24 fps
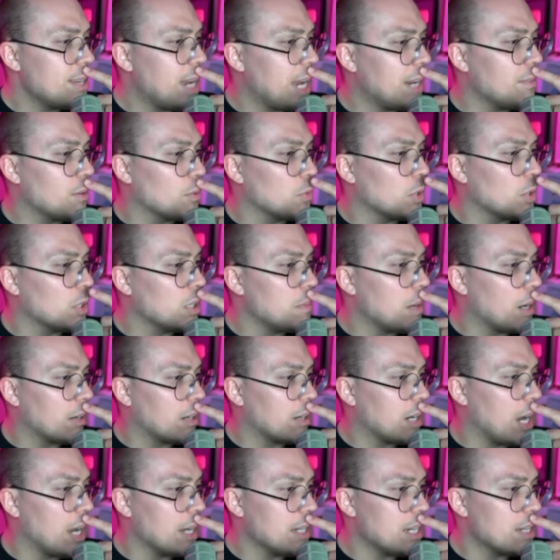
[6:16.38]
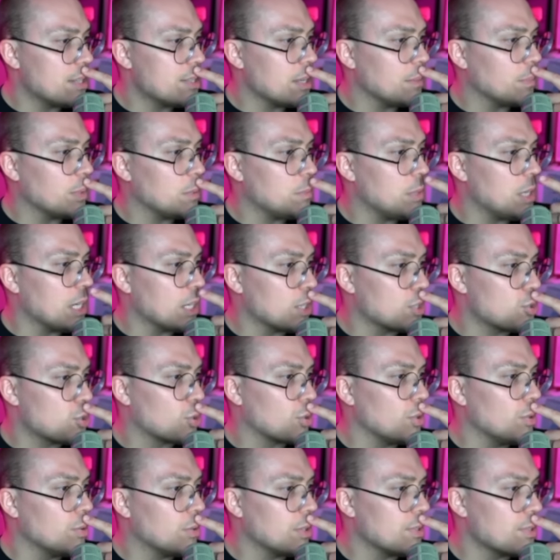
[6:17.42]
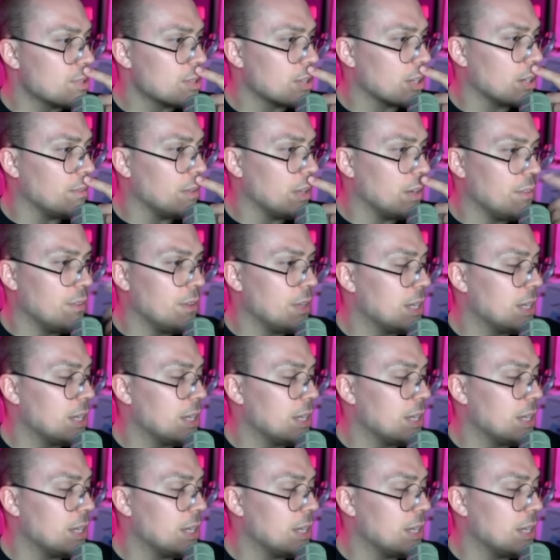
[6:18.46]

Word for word: even really about Kanye simply being a true conservative.